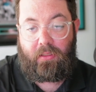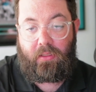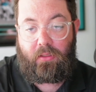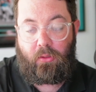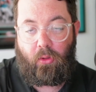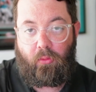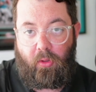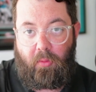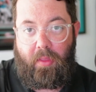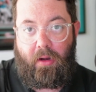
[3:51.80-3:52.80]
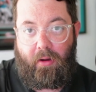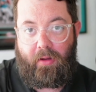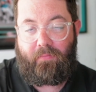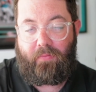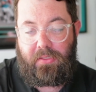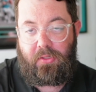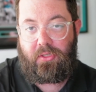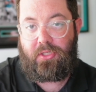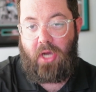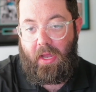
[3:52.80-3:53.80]
to a room that already features
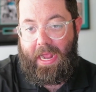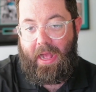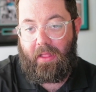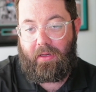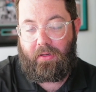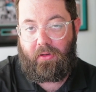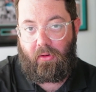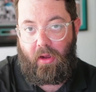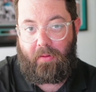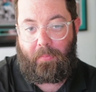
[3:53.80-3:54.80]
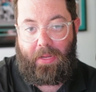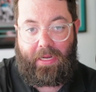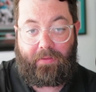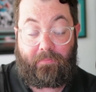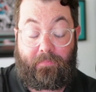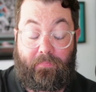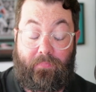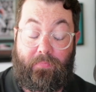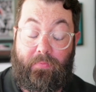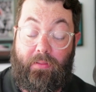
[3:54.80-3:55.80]
John Allen and Daron Payne.
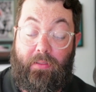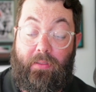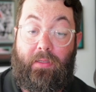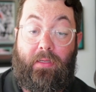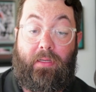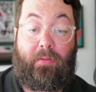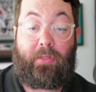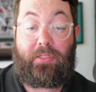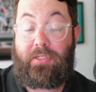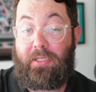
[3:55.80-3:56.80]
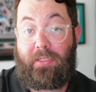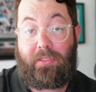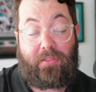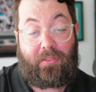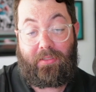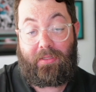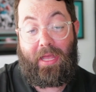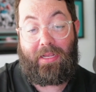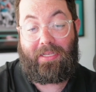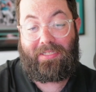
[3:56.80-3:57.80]
I mean, sheesh, that
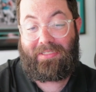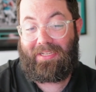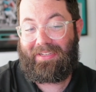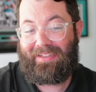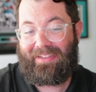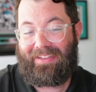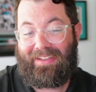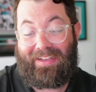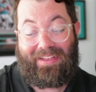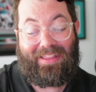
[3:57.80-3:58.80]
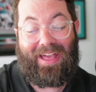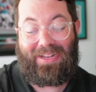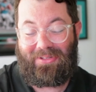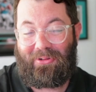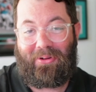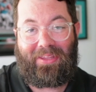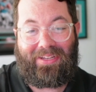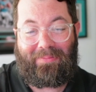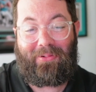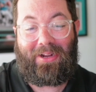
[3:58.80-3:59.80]
is really
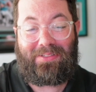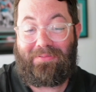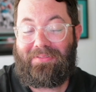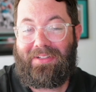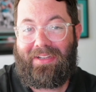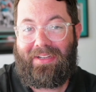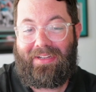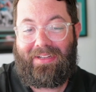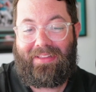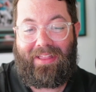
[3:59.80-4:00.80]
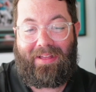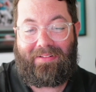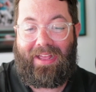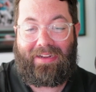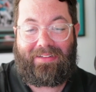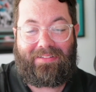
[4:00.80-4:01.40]
impressive. That